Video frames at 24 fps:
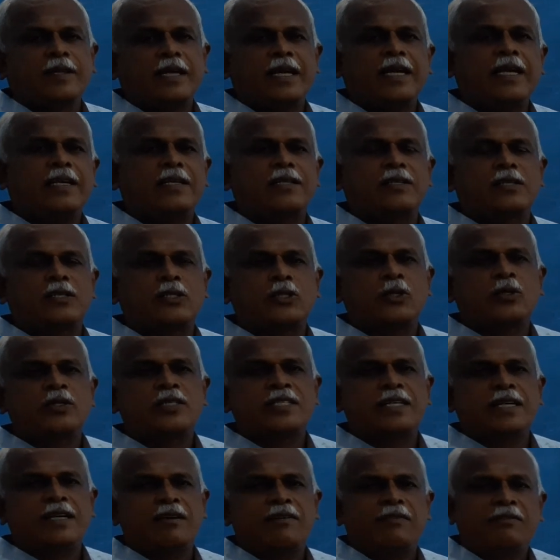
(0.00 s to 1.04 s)
it shows
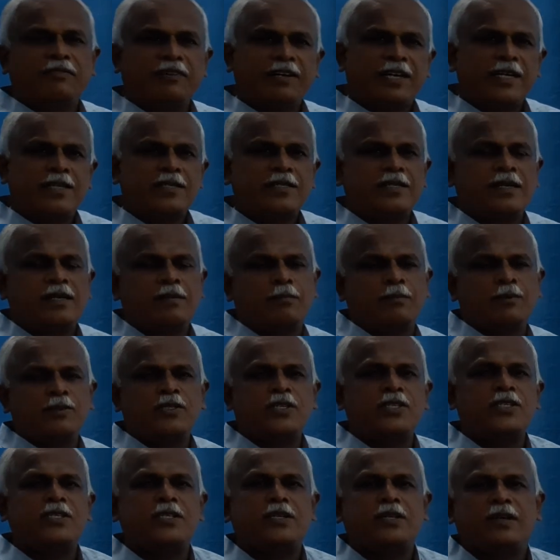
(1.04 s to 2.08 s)
the financial
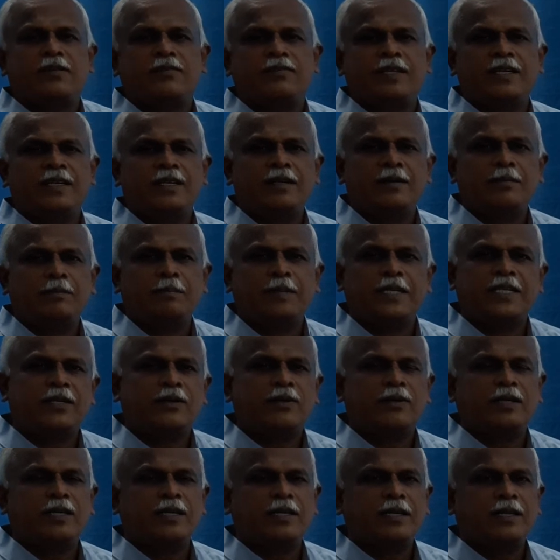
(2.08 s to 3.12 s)
position of the
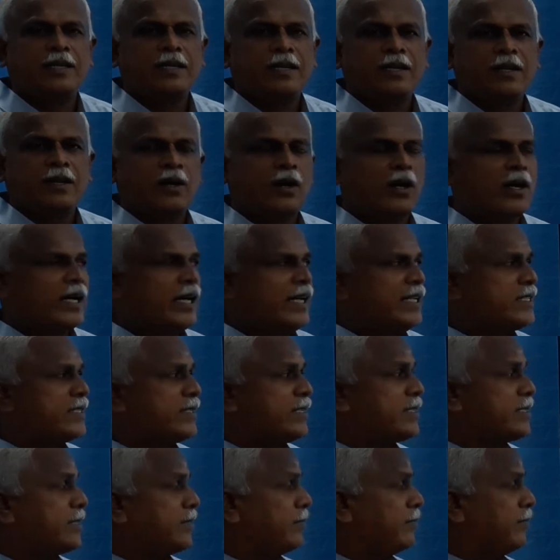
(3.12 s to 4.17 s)
particular
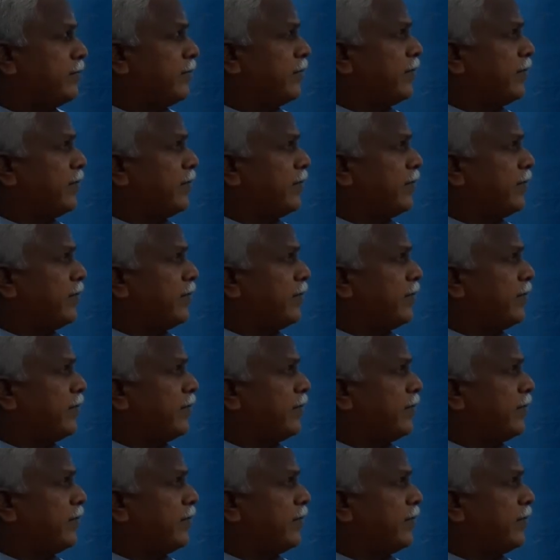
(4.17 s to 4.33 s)
organization.